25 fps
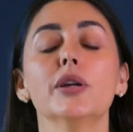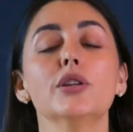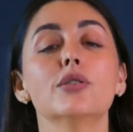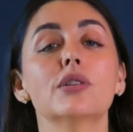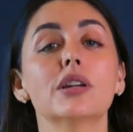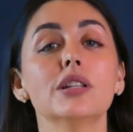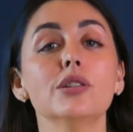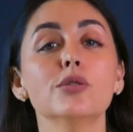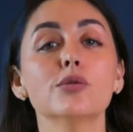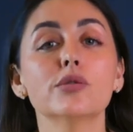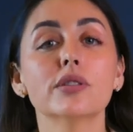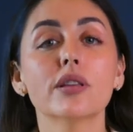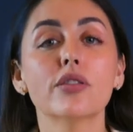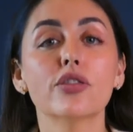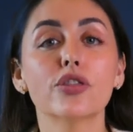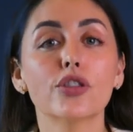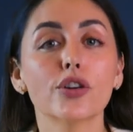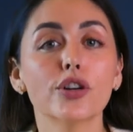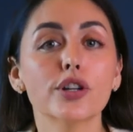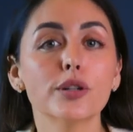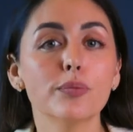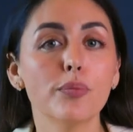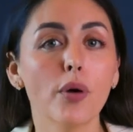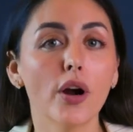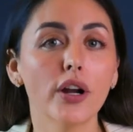but you can use a
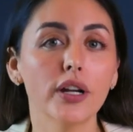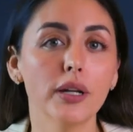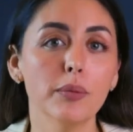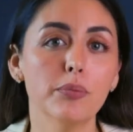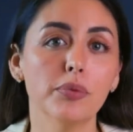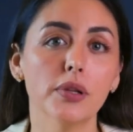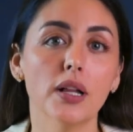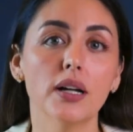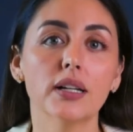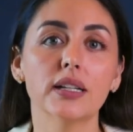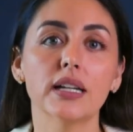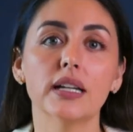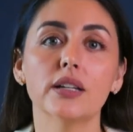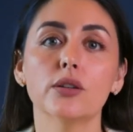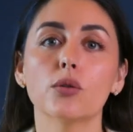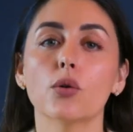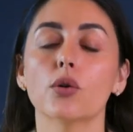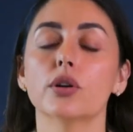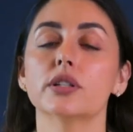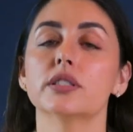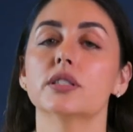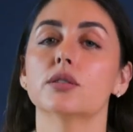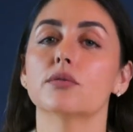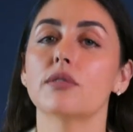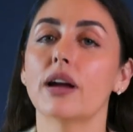third-party plugin
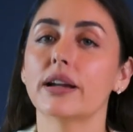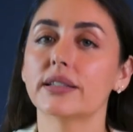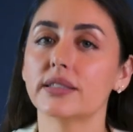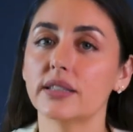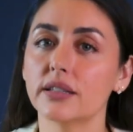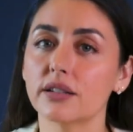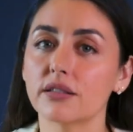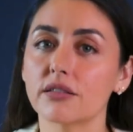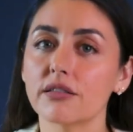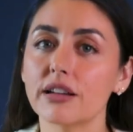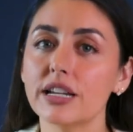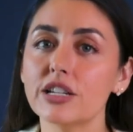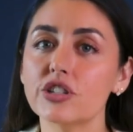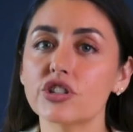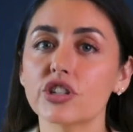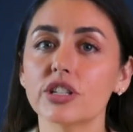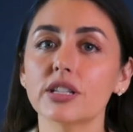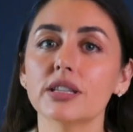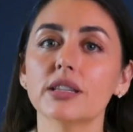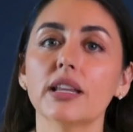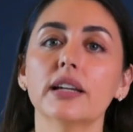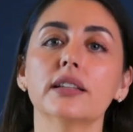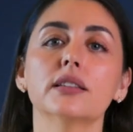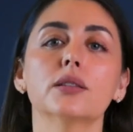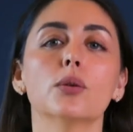or direct
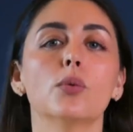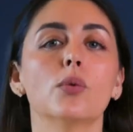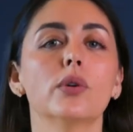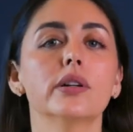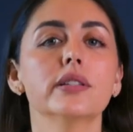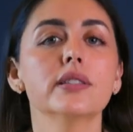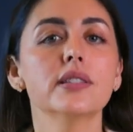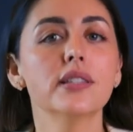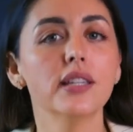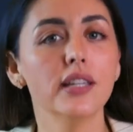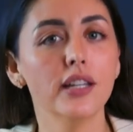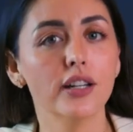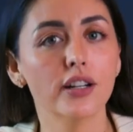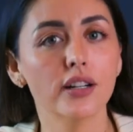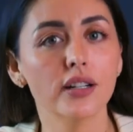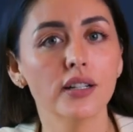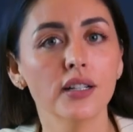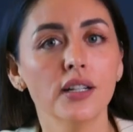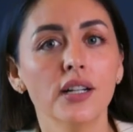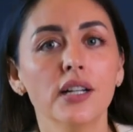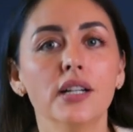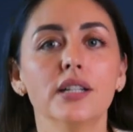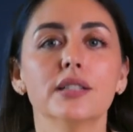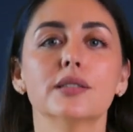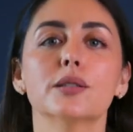integration like the ones
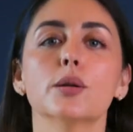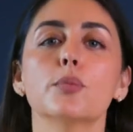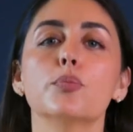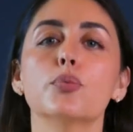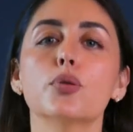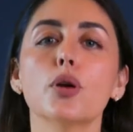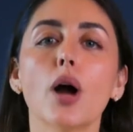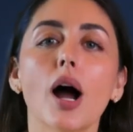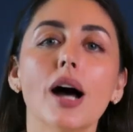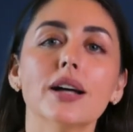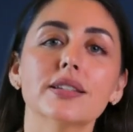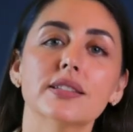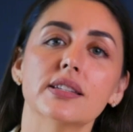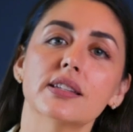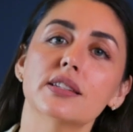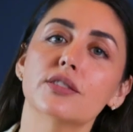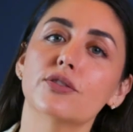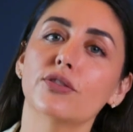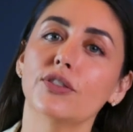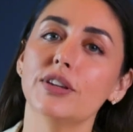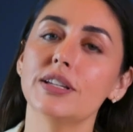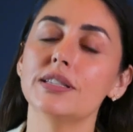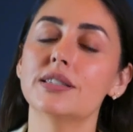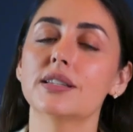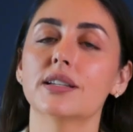here to
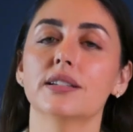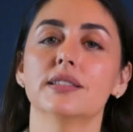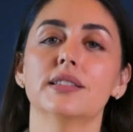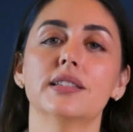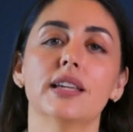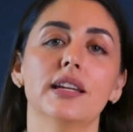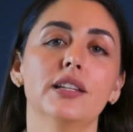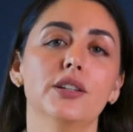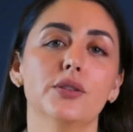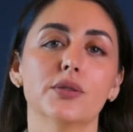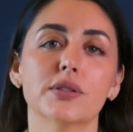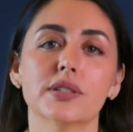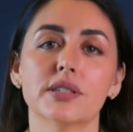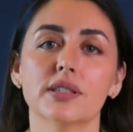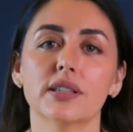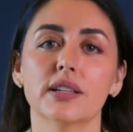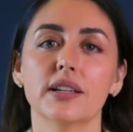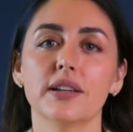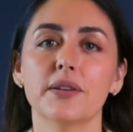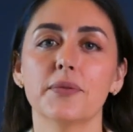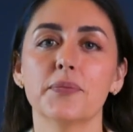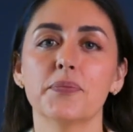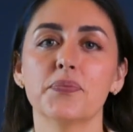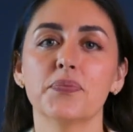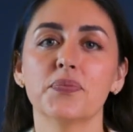process feeds
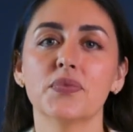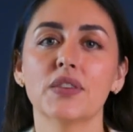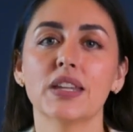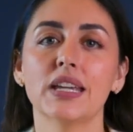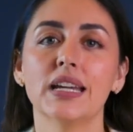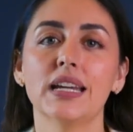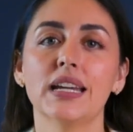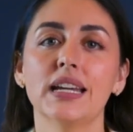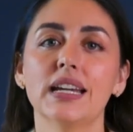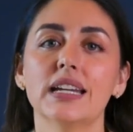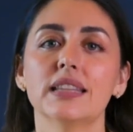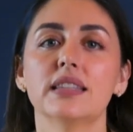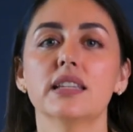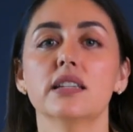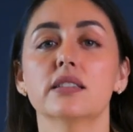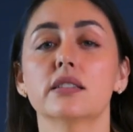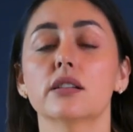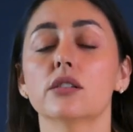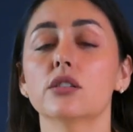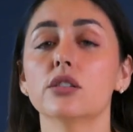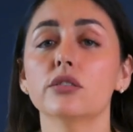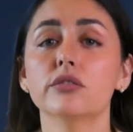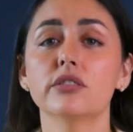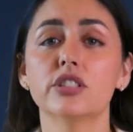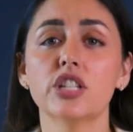continuously. These
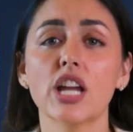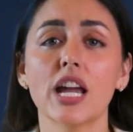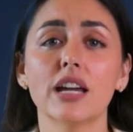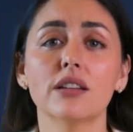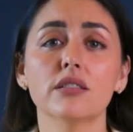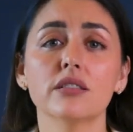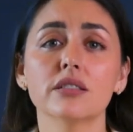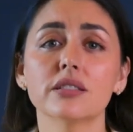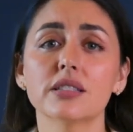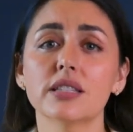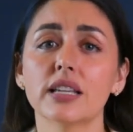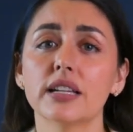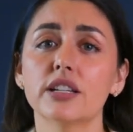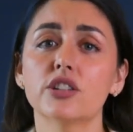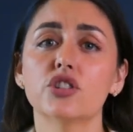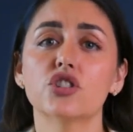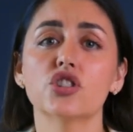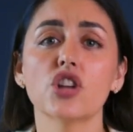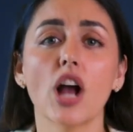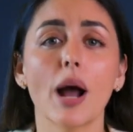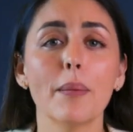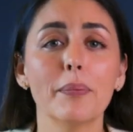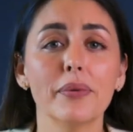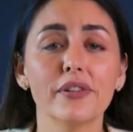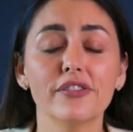include channels like
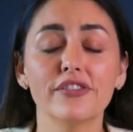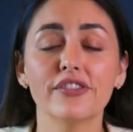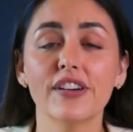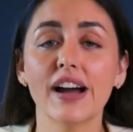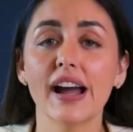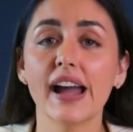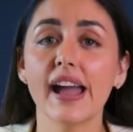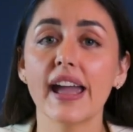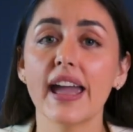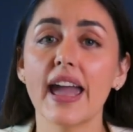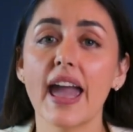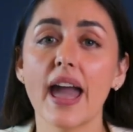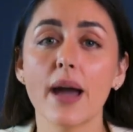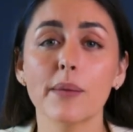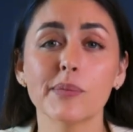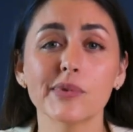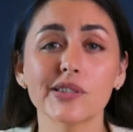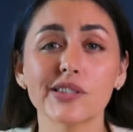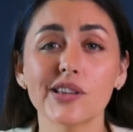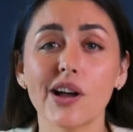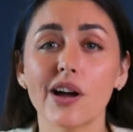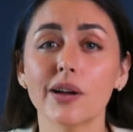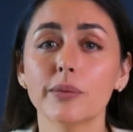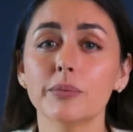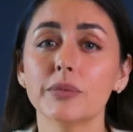Shopify,
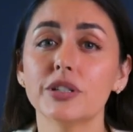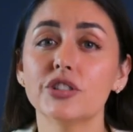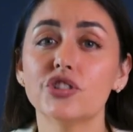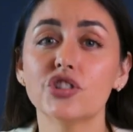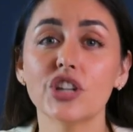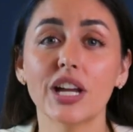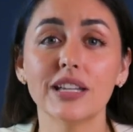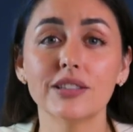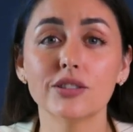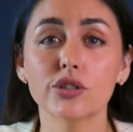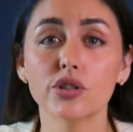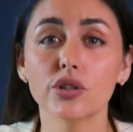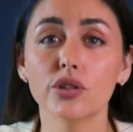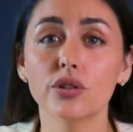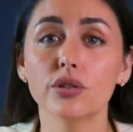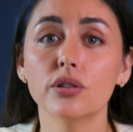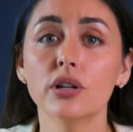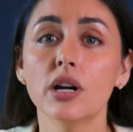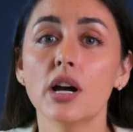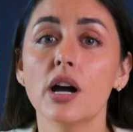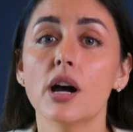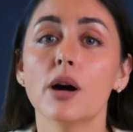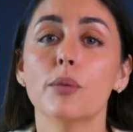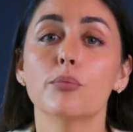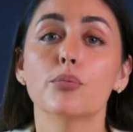Amazon,
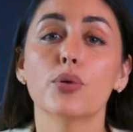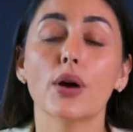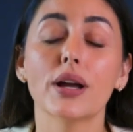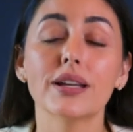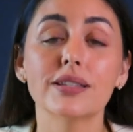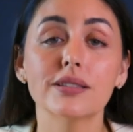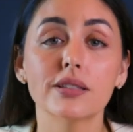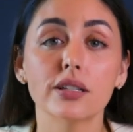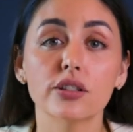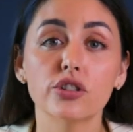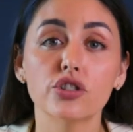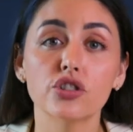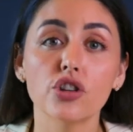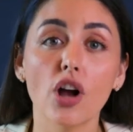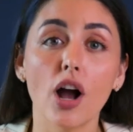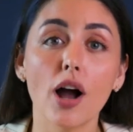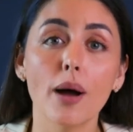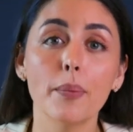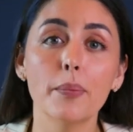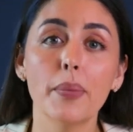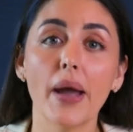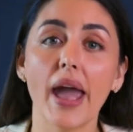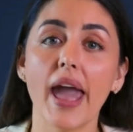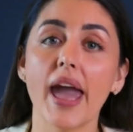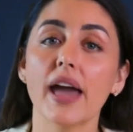Magento,
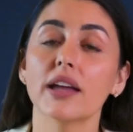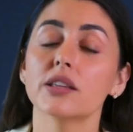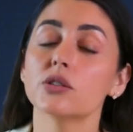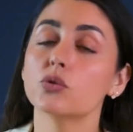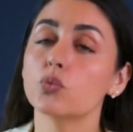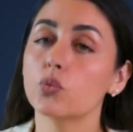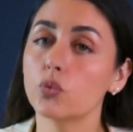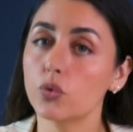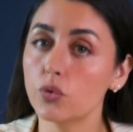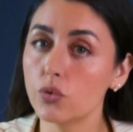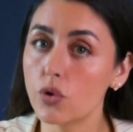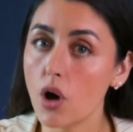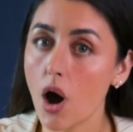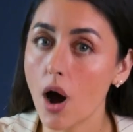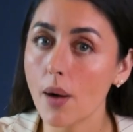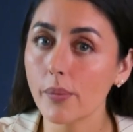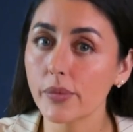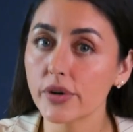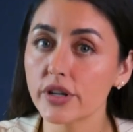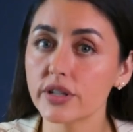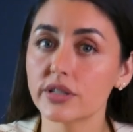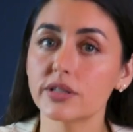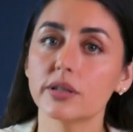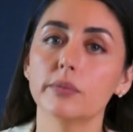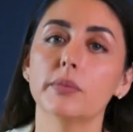PrestaShop, and
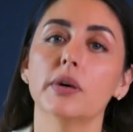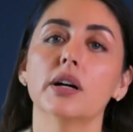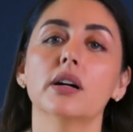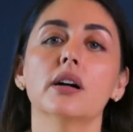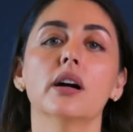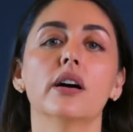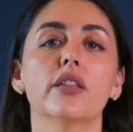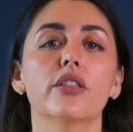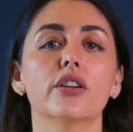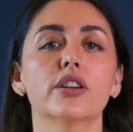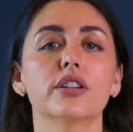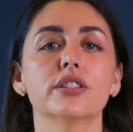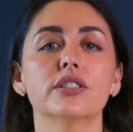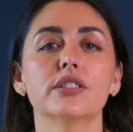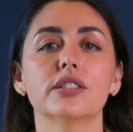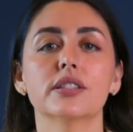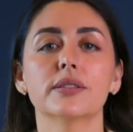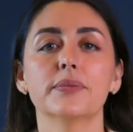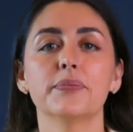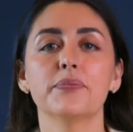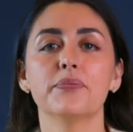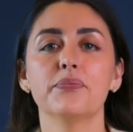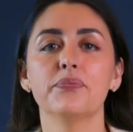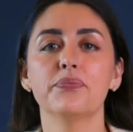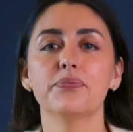WooCommerce, among
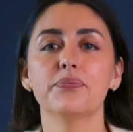others.